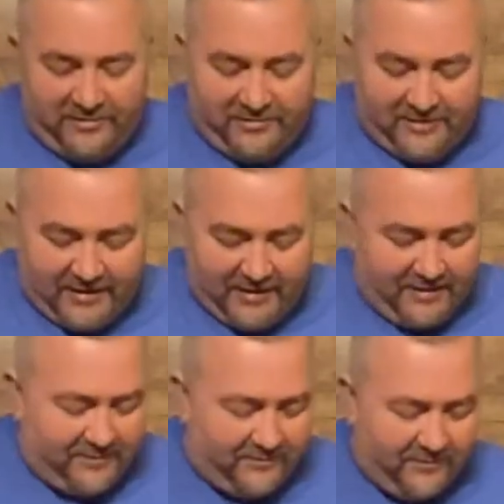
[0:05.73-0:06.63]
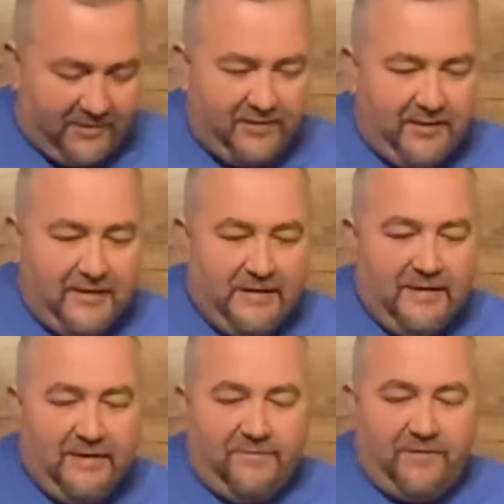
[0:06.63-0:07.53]
Today is a uh,
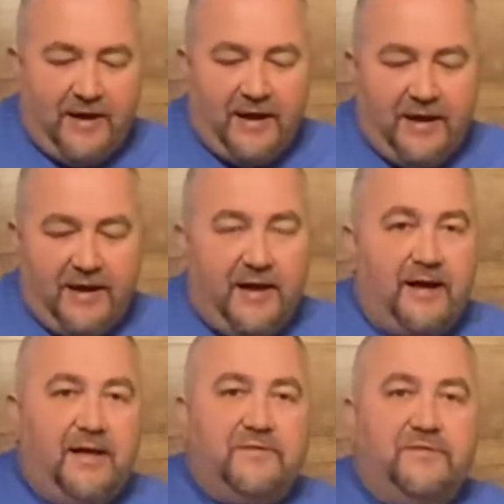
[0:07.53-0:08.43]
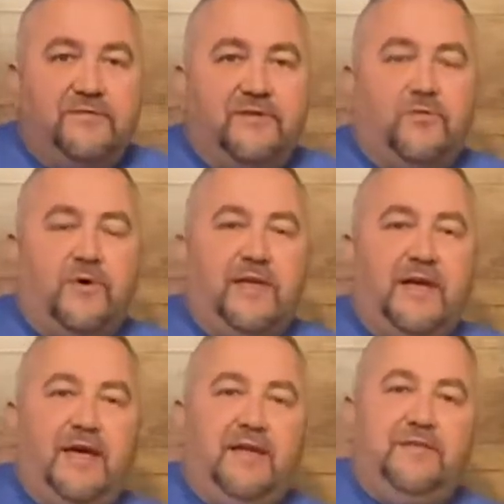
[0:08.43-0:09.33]
Friday, I guess it's the
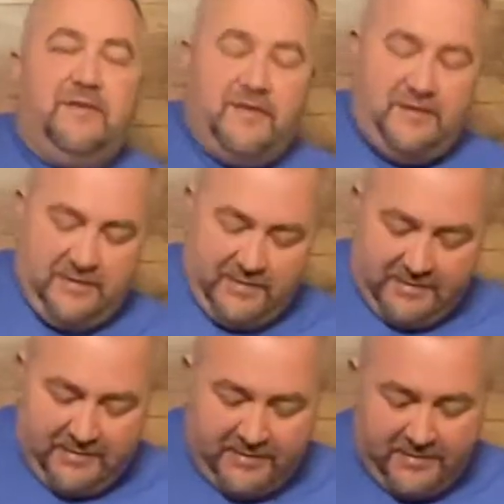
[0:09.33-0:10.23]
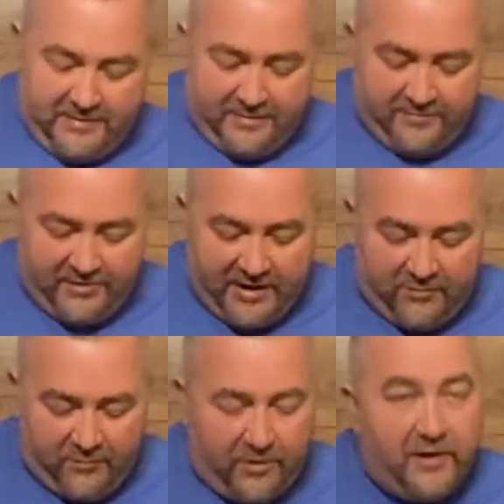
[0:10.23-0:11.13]
28th of
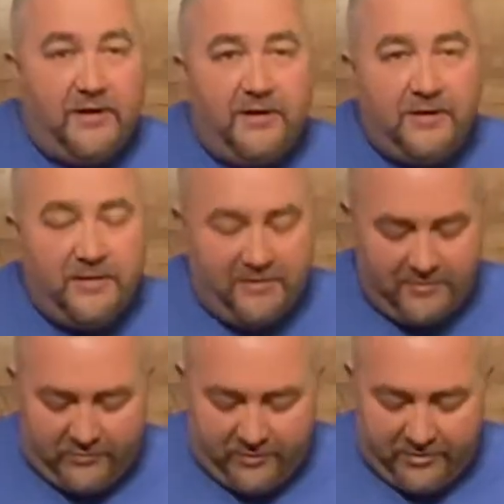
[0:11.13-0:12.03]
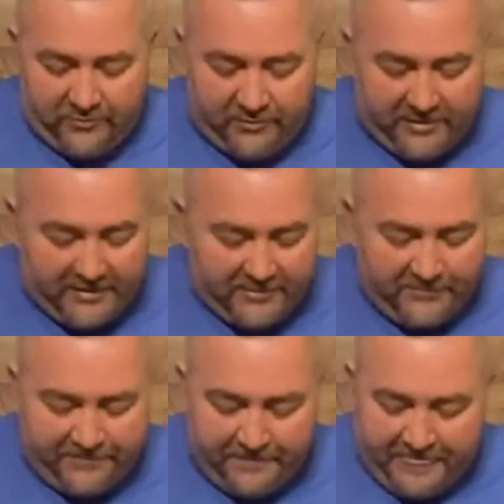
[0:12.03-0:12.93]
January
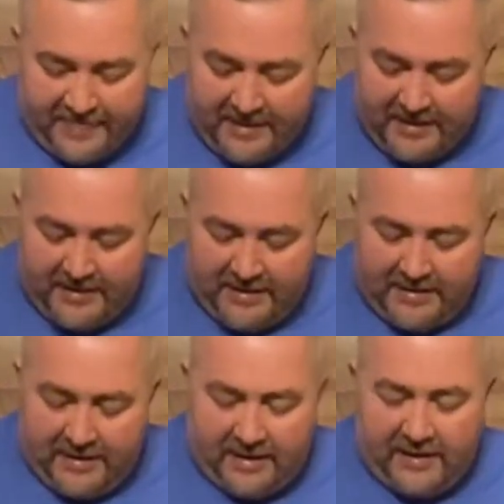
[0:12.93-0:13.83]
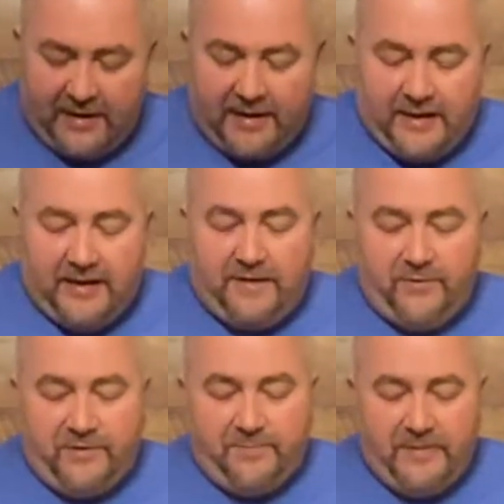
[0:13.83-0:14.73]
2022. And I have
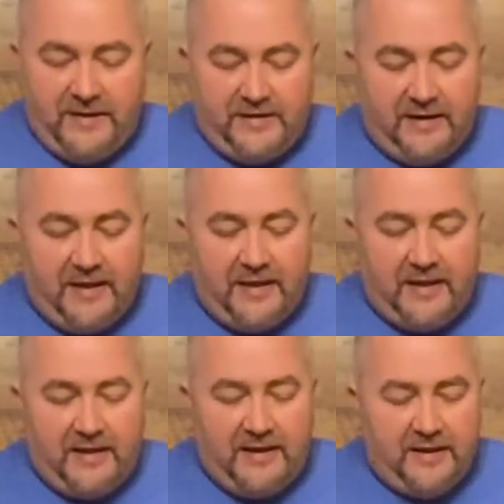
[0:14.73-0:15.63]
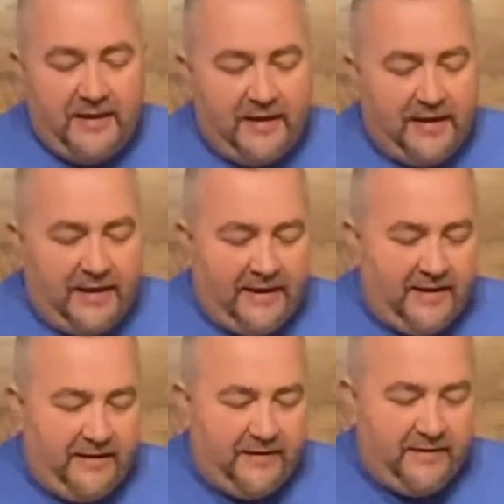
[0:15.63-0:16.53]
with me today
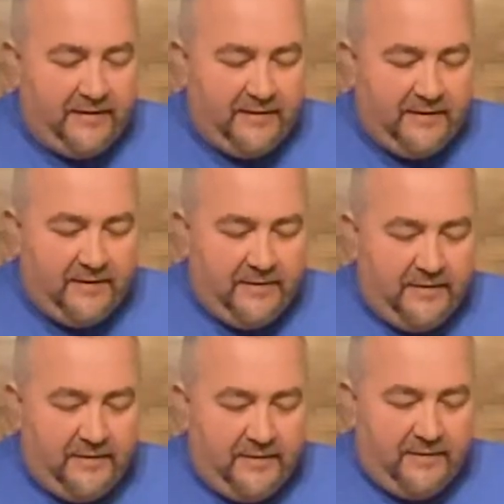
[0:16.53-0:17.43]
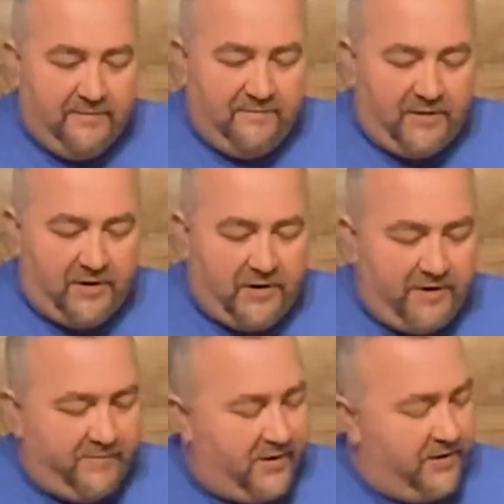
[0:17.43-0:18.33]
a very,
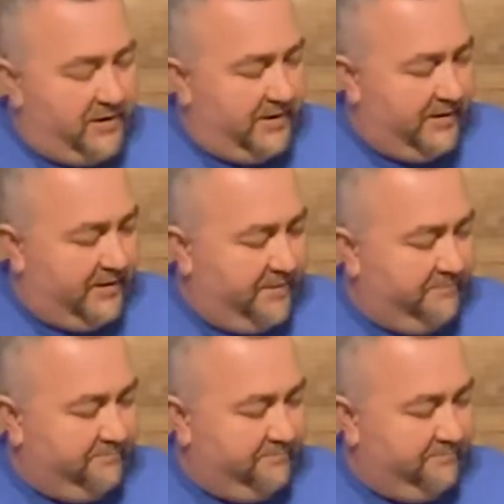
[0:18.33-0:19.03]
very uh,